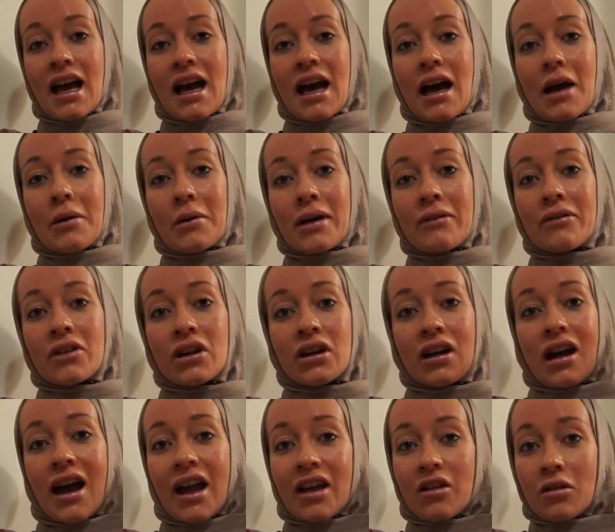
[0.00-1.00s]
However,
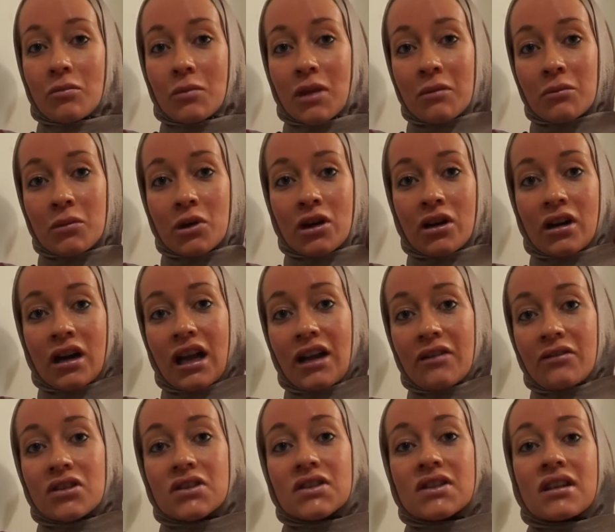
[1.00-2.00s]
I remember
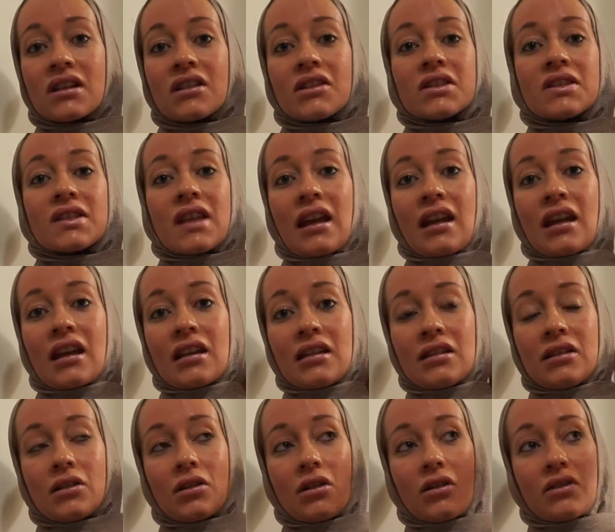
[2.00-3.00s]
every single
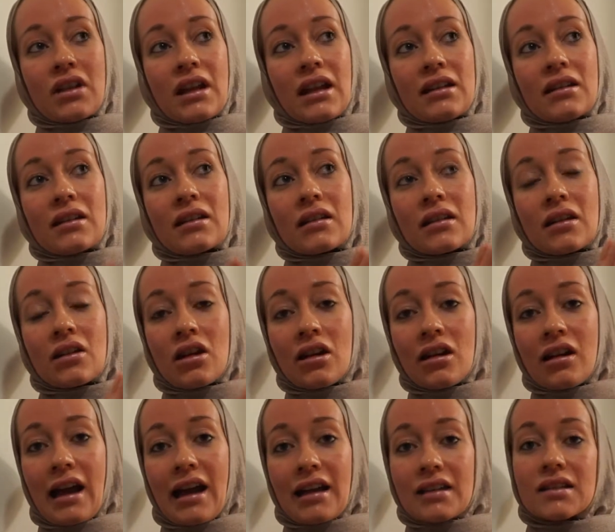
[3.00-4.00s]
second of that car
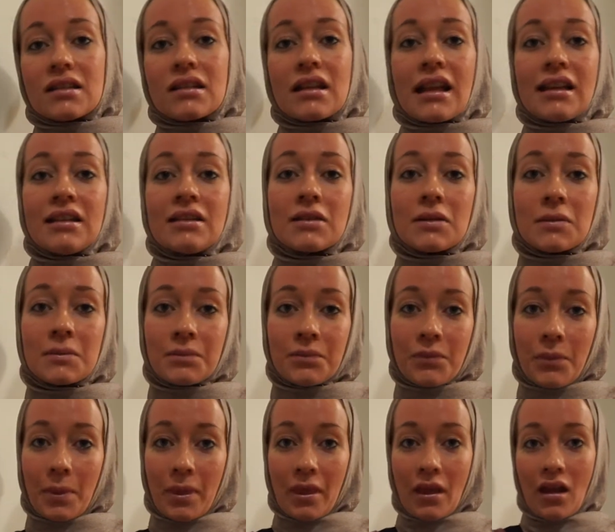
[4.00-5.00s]
accident,
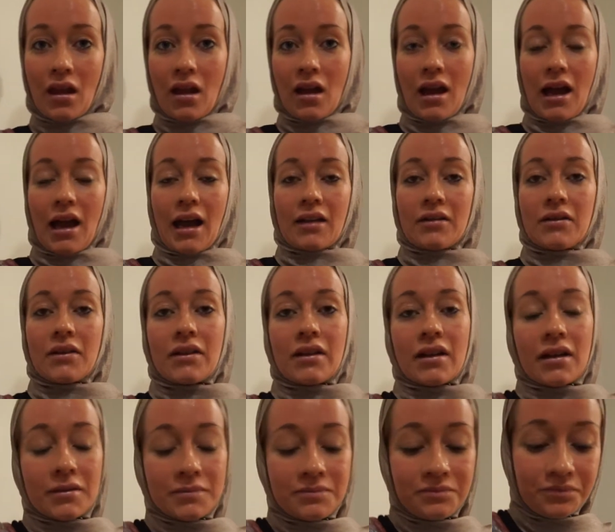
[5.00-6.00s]
and
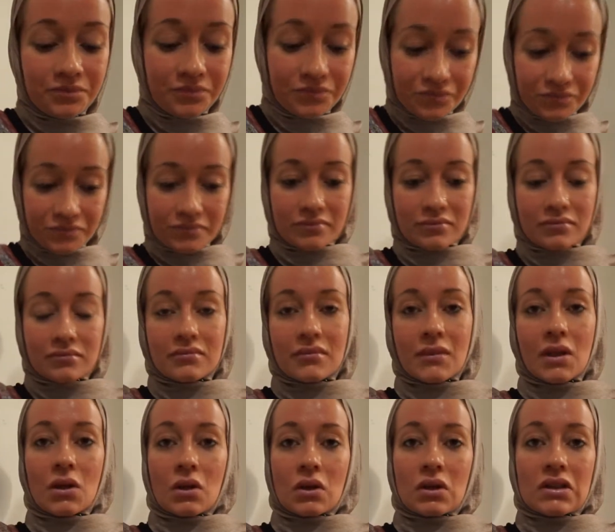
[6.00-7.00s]

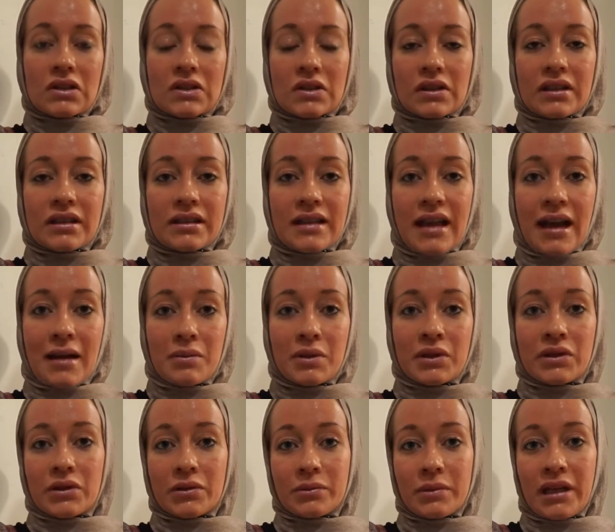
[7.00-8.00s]
also this happened
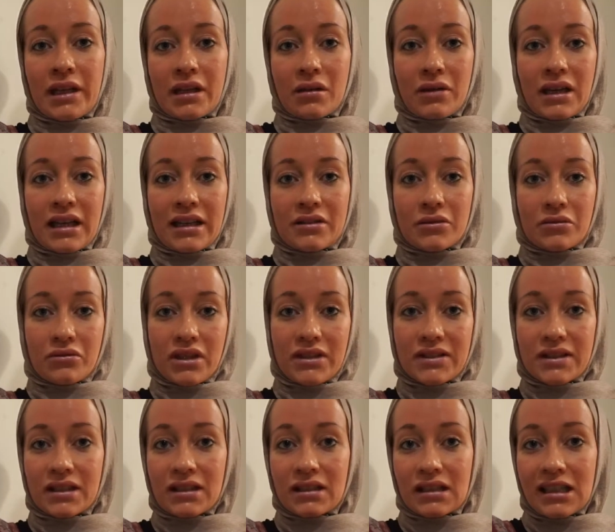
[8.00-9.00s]
to me quite
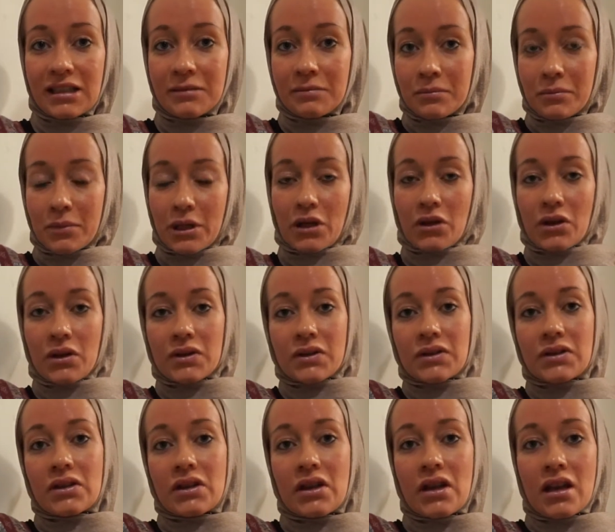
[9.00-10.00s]
recently
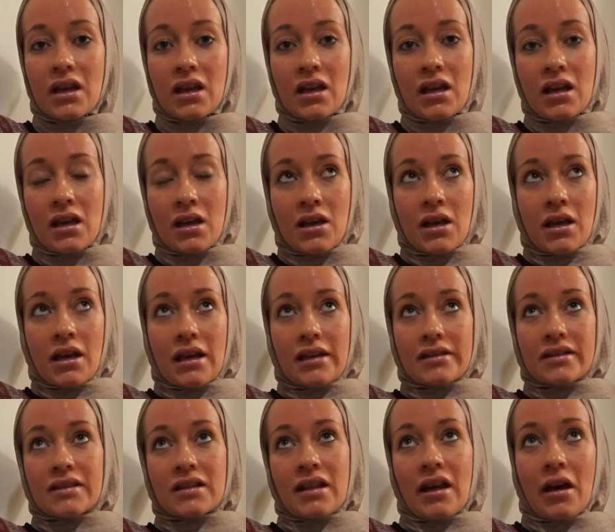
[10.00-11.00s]
because
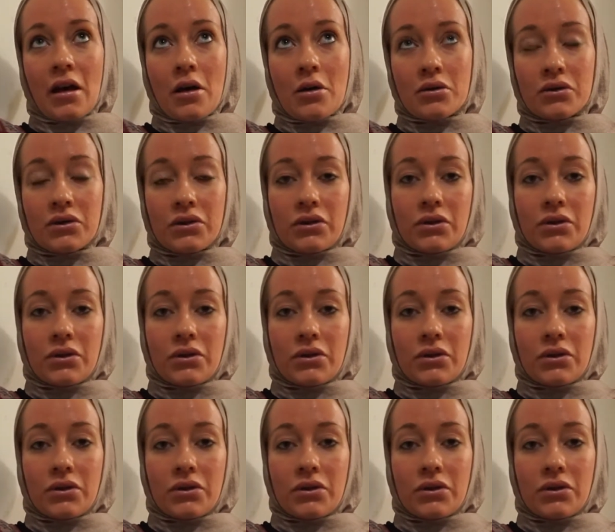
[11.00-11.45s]
it's now